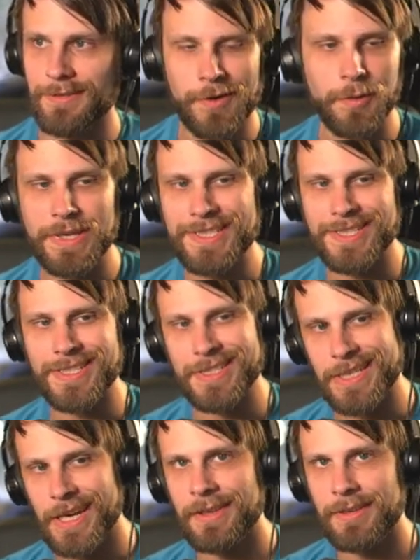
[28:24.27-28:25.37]
focused
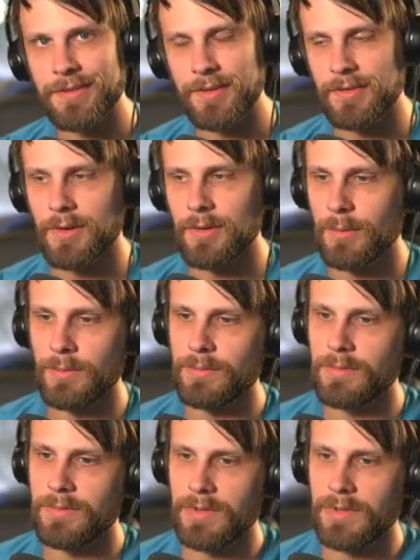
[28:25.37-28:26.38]
deck, so